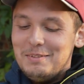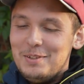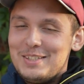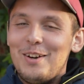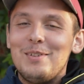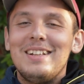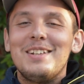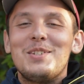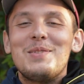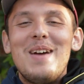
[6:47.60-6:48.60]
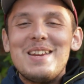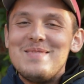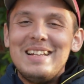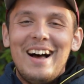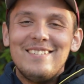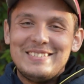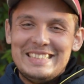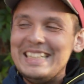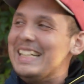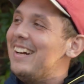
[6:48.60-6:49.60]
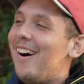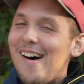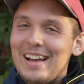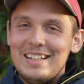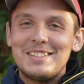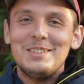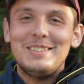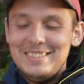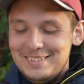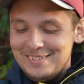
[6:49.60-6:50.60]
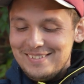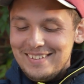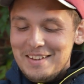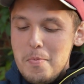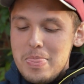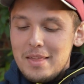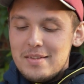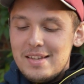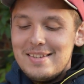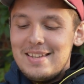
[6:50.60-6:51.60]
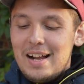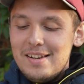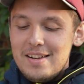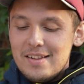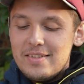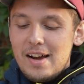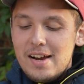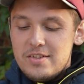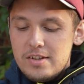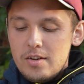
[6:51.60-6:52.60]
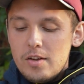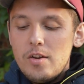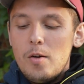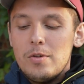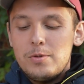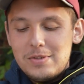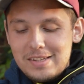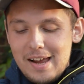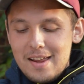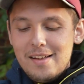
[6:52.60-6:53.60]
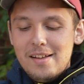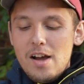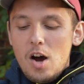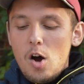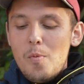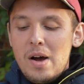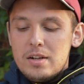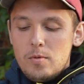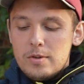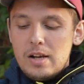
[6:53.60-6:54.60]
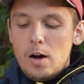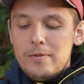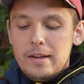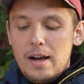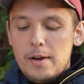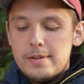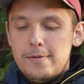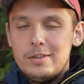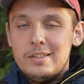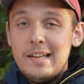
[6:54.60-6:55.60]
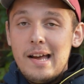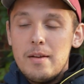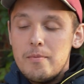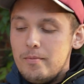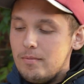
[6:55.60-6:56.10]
Sorry, that just made me laugh. Alright, let's continue. Then Sally and I did not know what to say. Our mother was out of the house for the day.